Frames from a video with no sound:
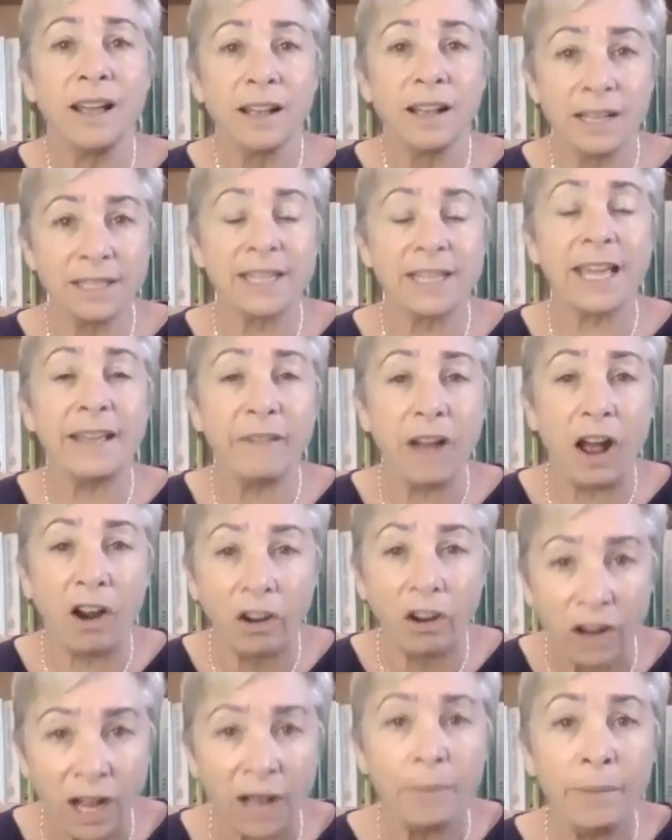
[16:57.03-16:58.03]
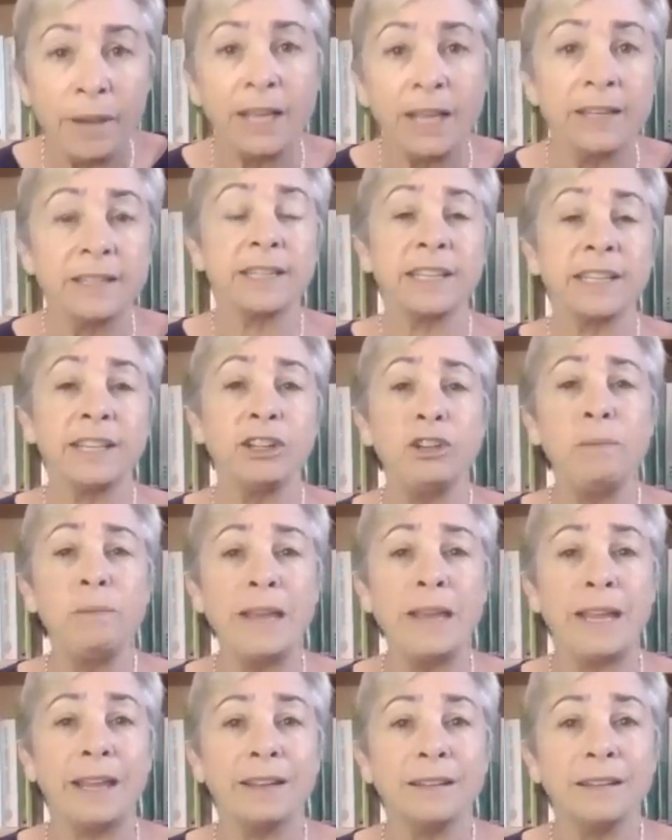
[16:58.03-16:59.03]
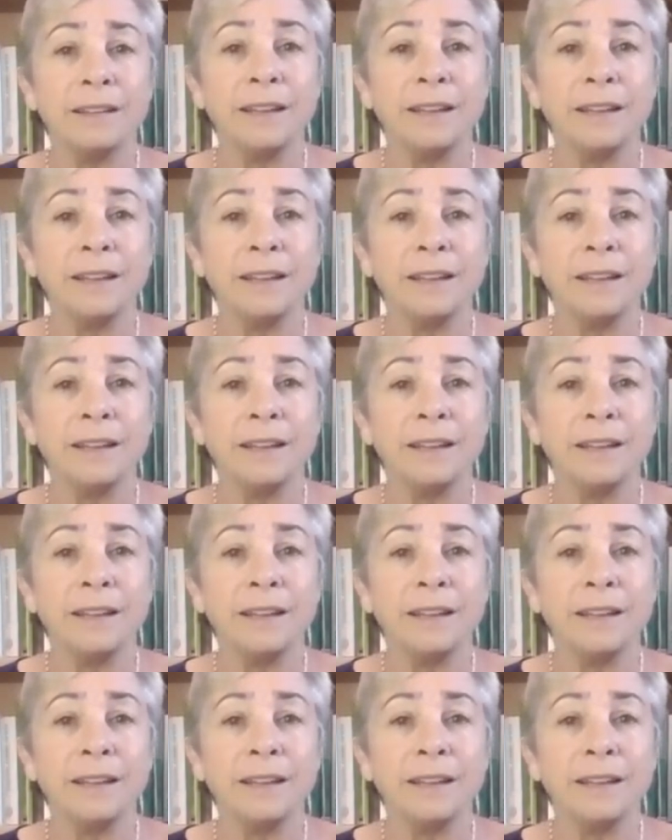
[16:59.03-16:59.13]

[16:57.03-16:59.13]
because they are coming in to kill me.